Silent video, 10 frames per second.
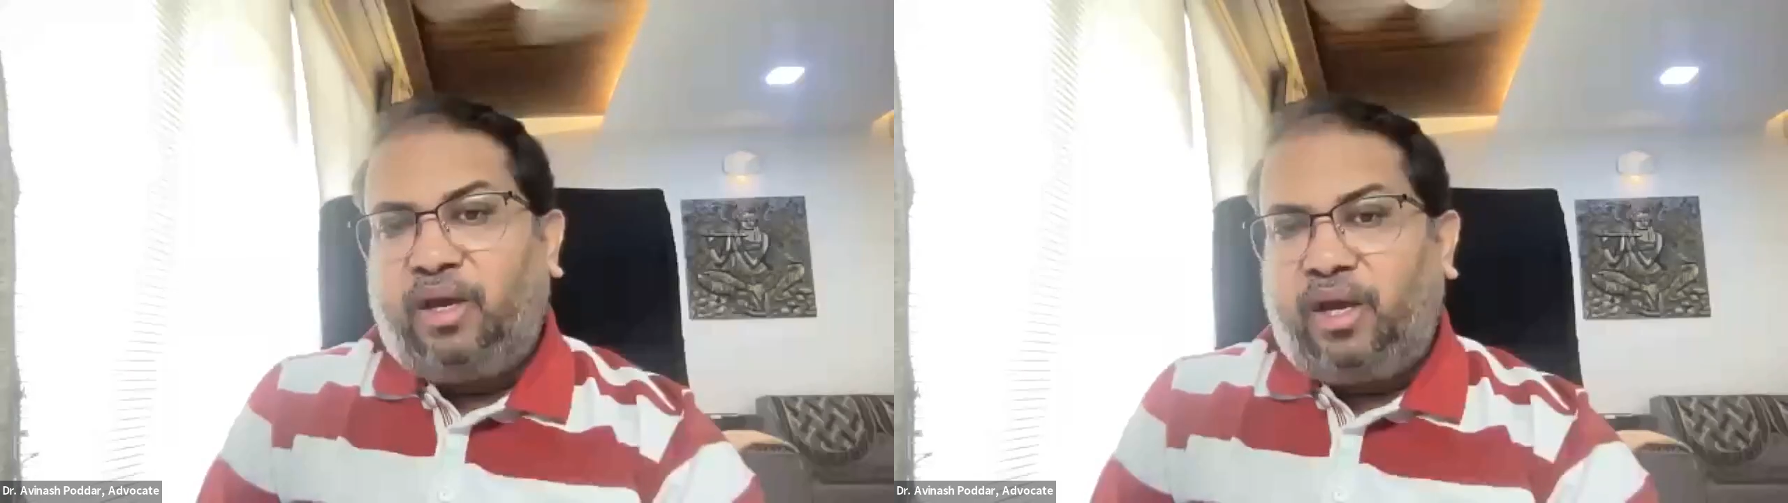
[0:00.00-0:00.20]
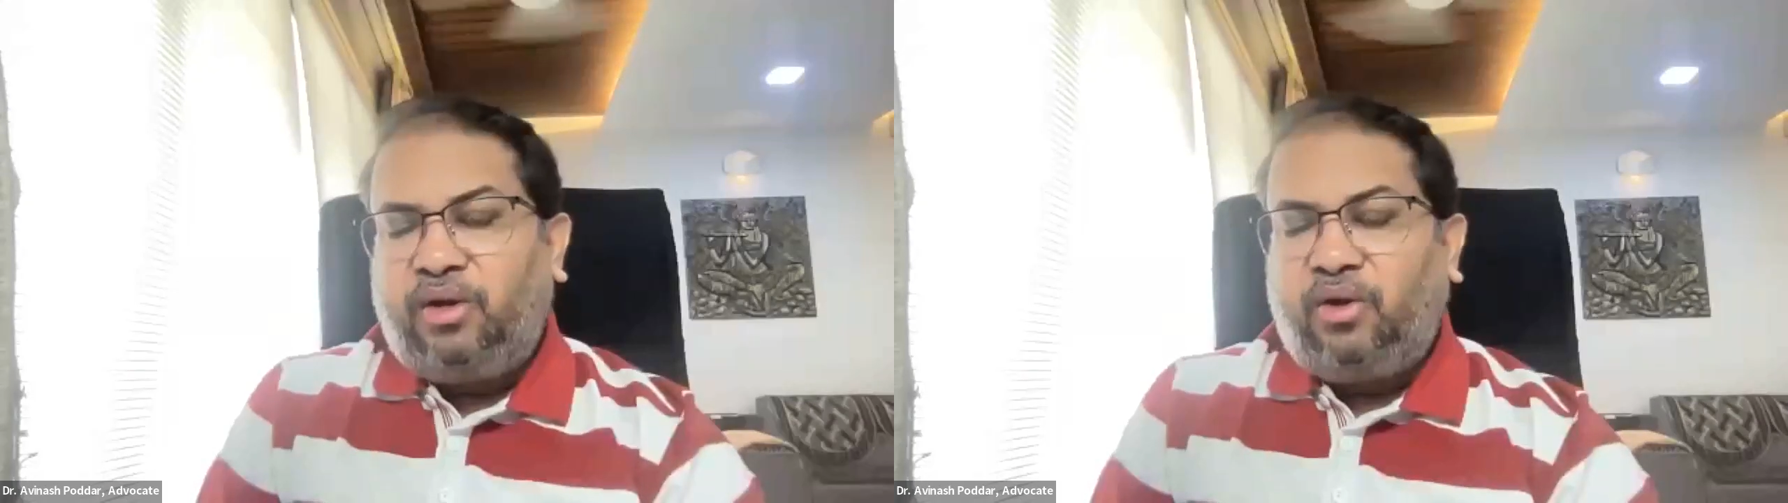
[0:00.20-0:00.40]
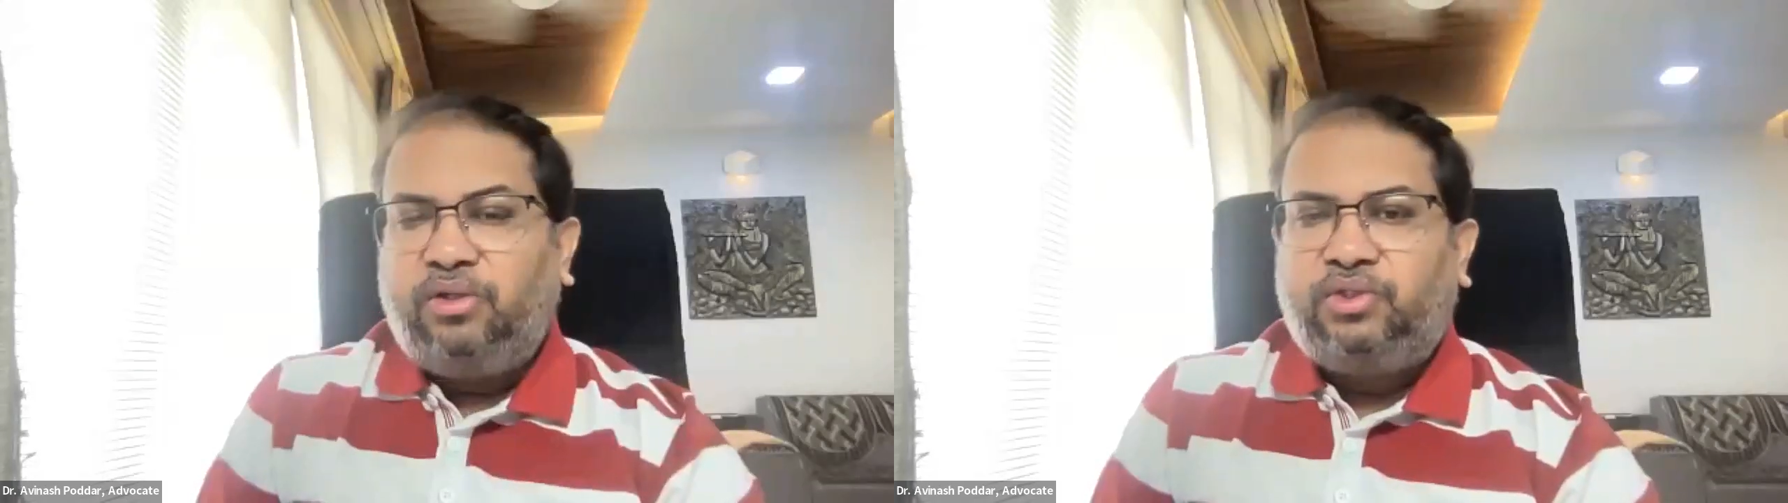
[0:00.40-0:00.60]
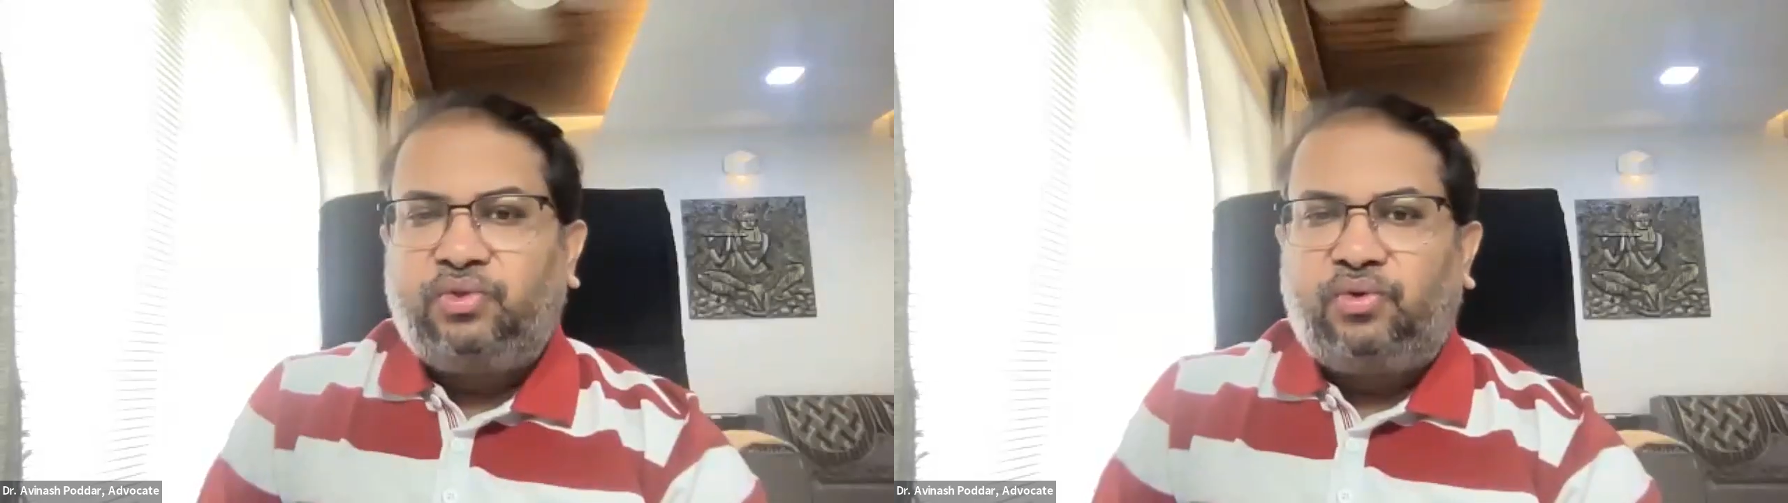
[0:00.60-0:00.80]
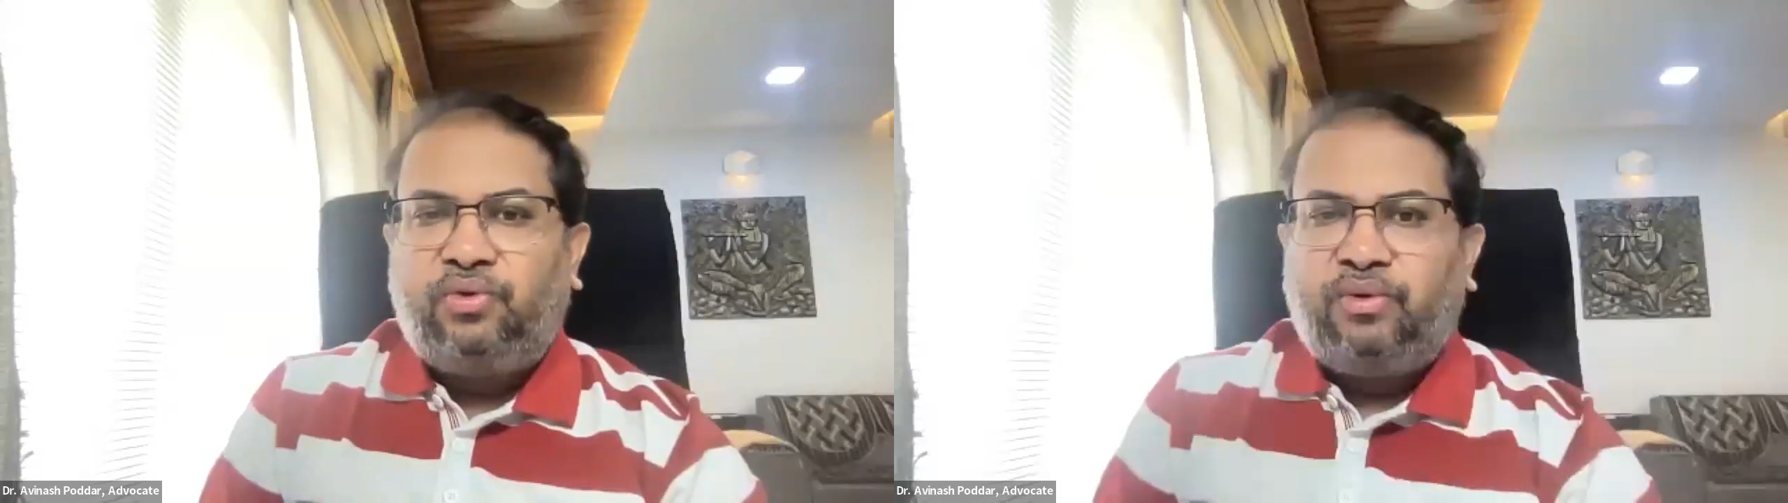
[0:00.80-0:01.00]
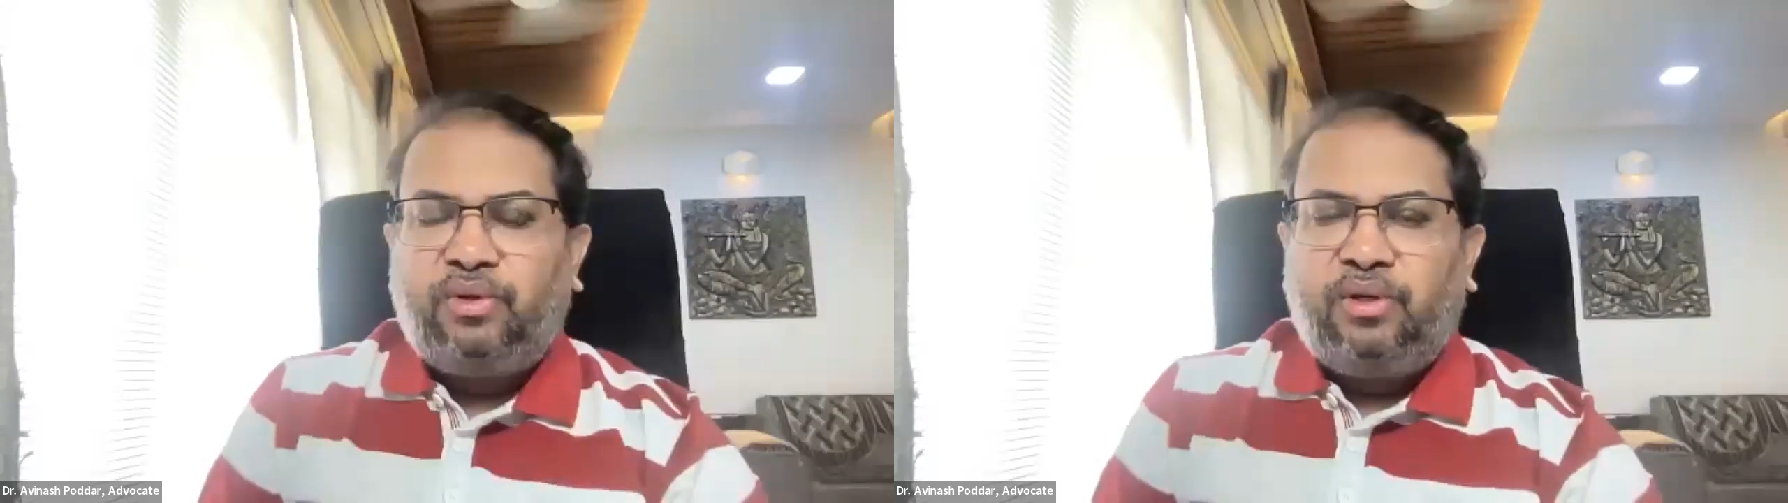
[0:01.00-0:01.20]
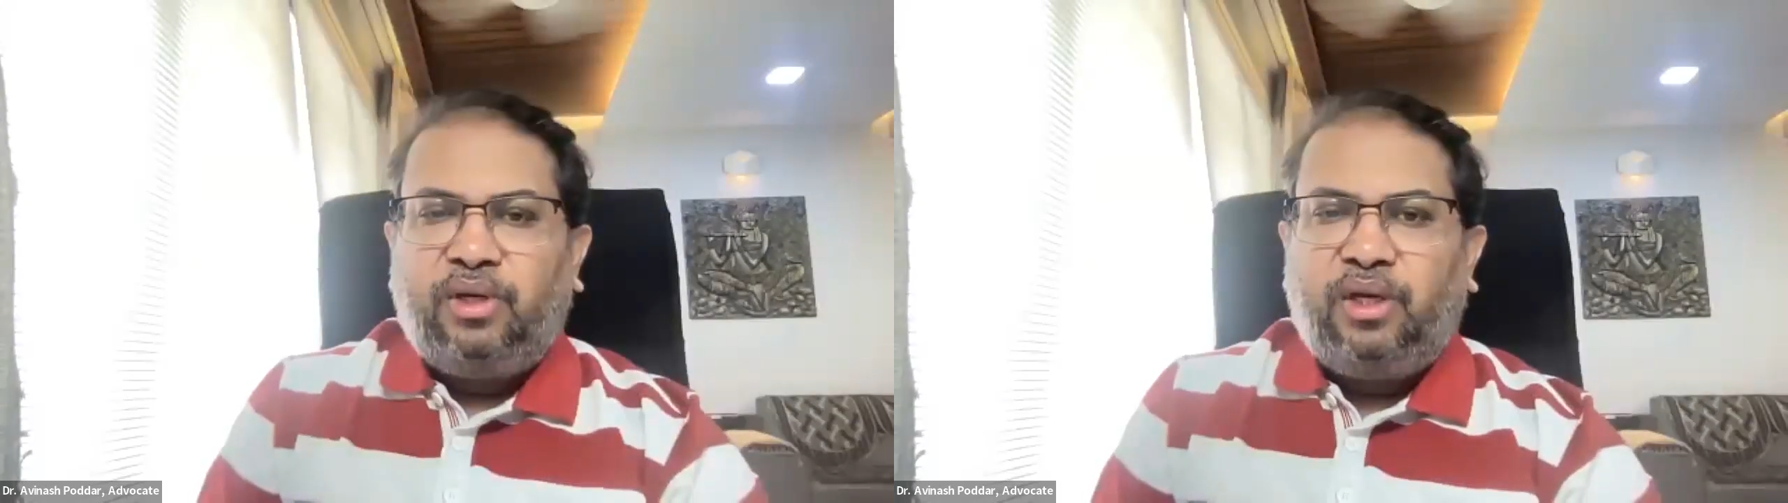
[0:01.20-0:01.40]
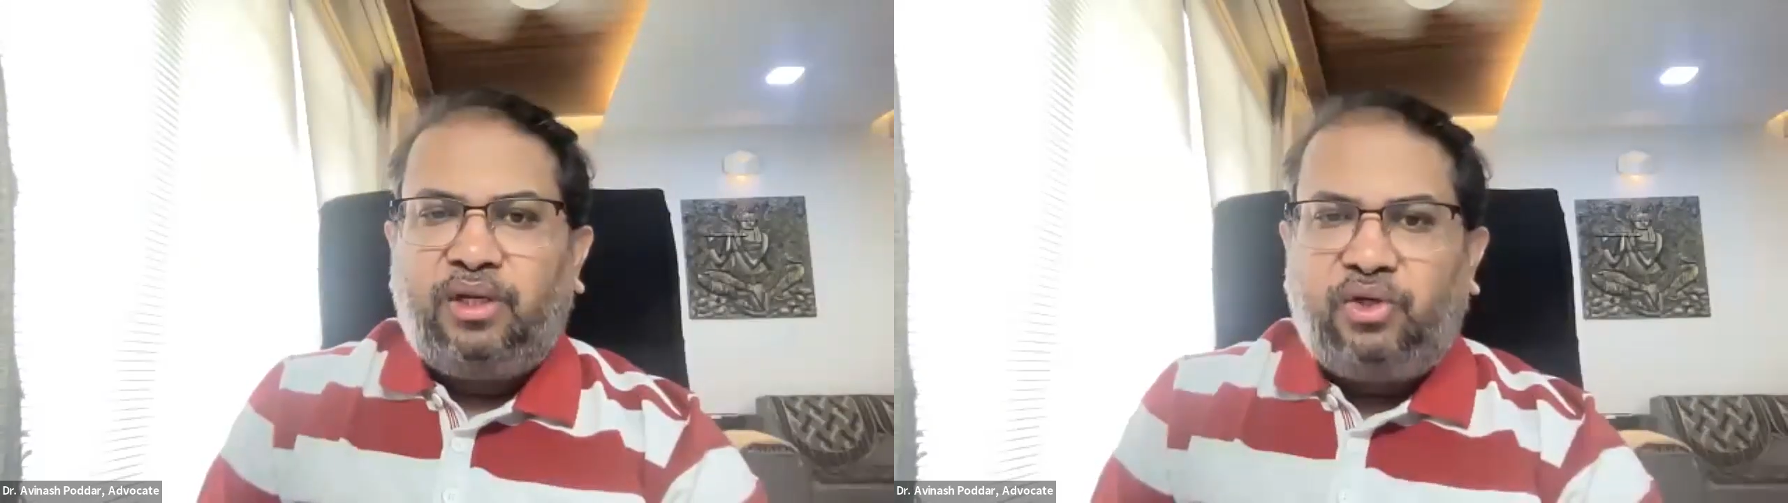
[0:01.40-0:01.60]
and also
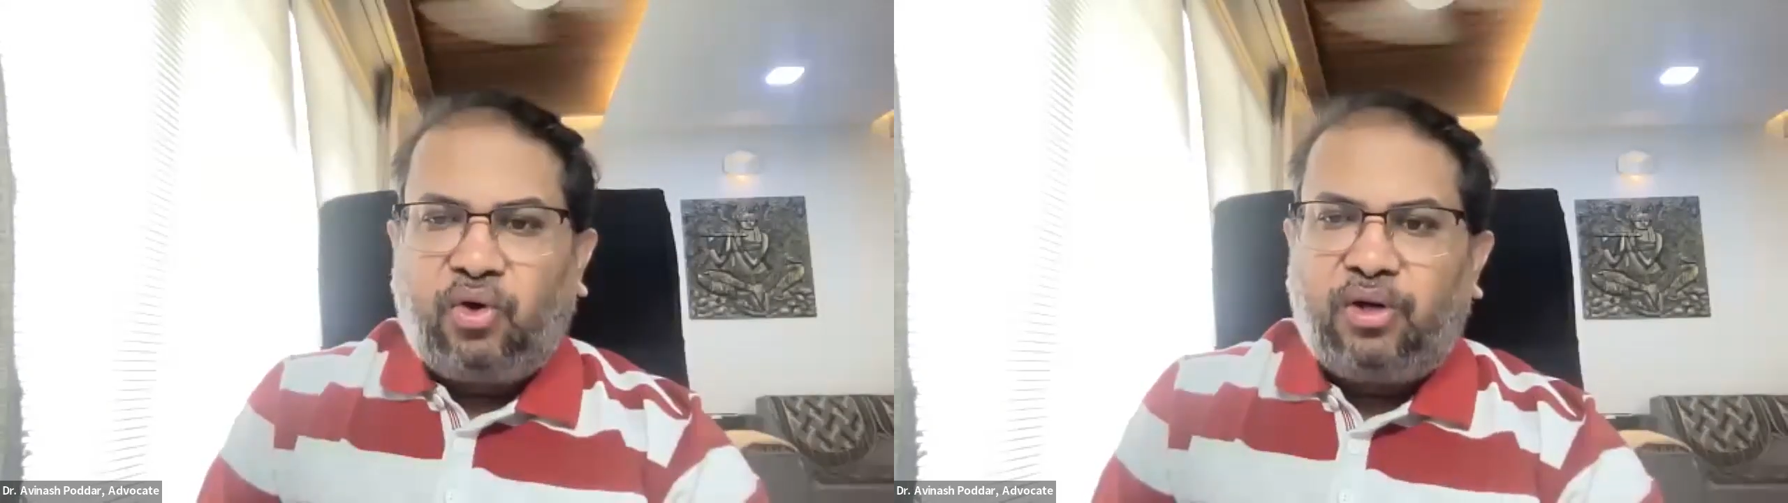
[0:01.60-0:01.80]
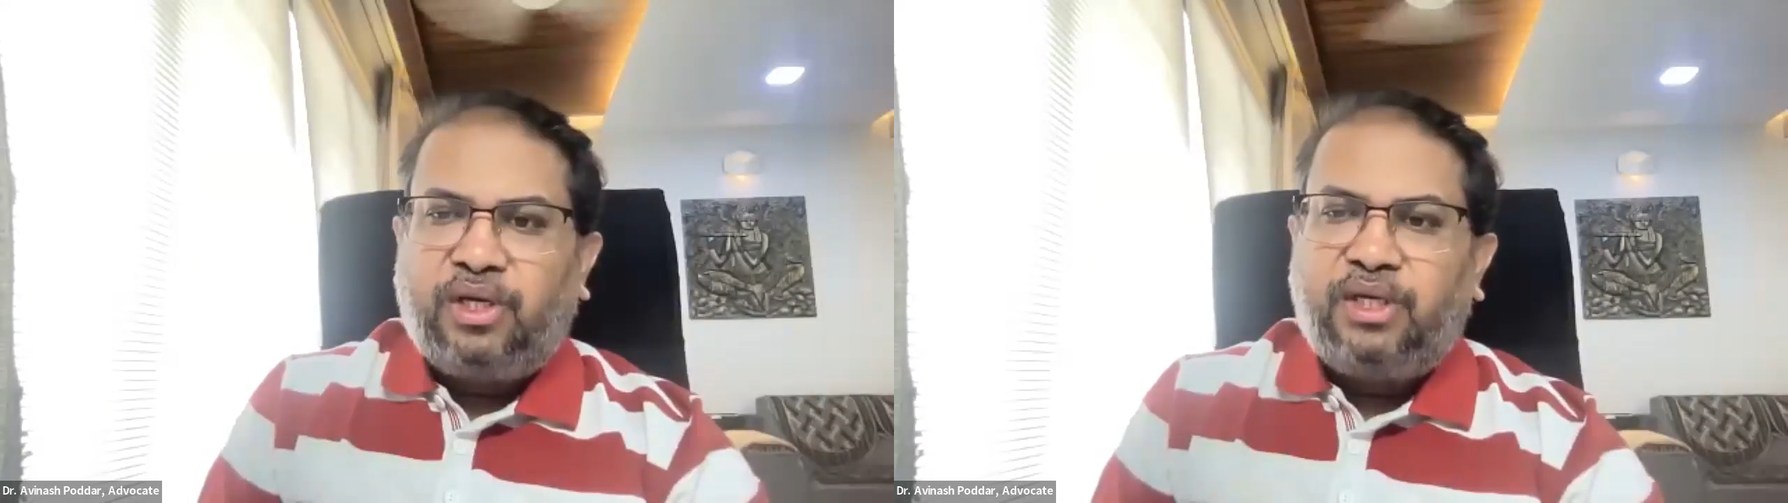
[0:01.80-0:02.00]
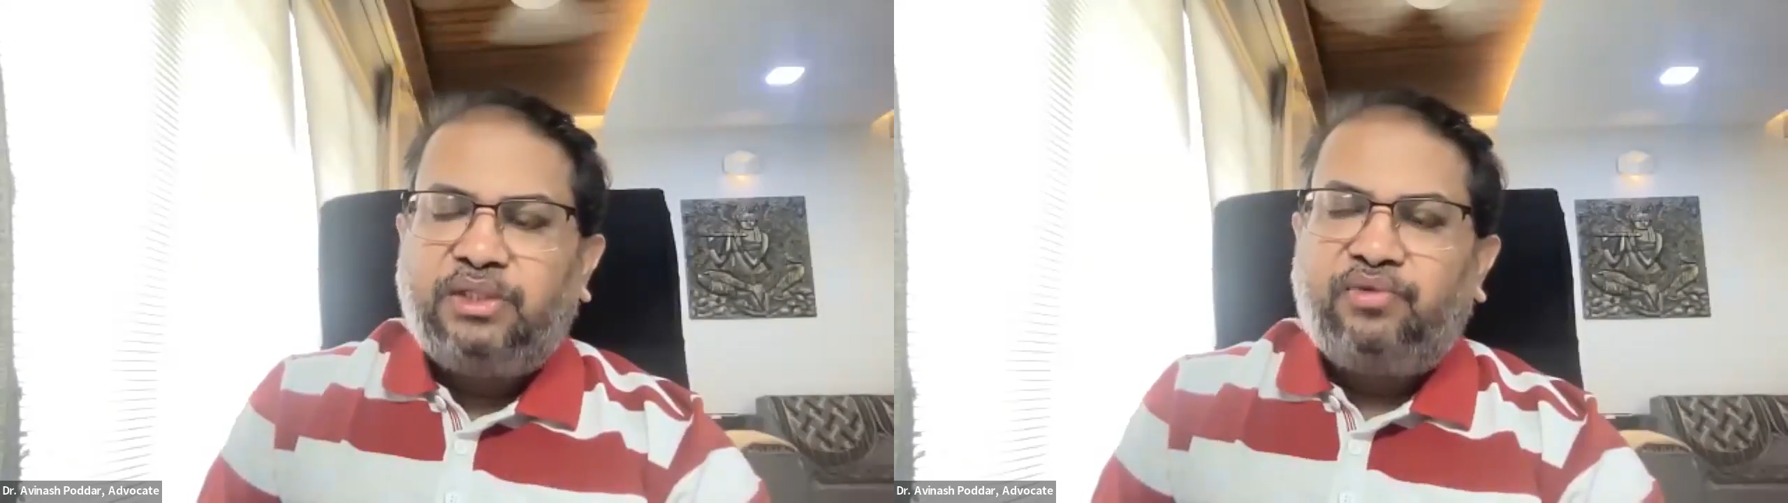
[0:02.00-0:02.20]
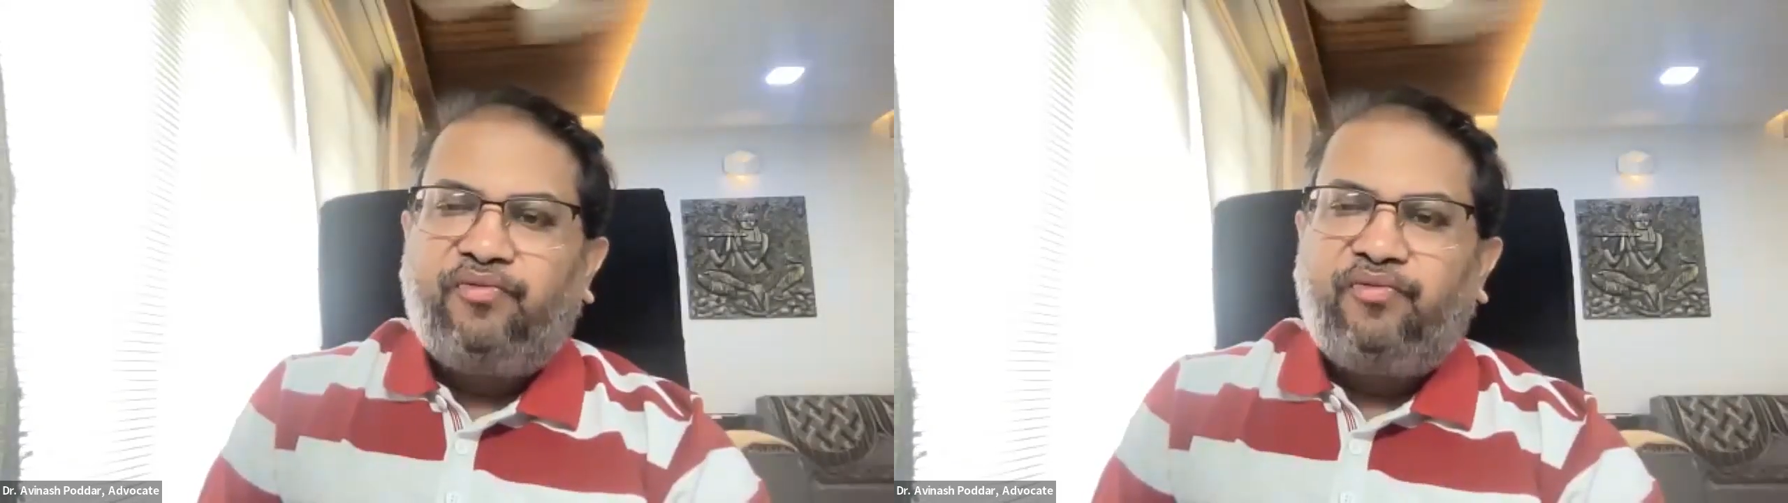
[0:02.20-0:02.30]
in your case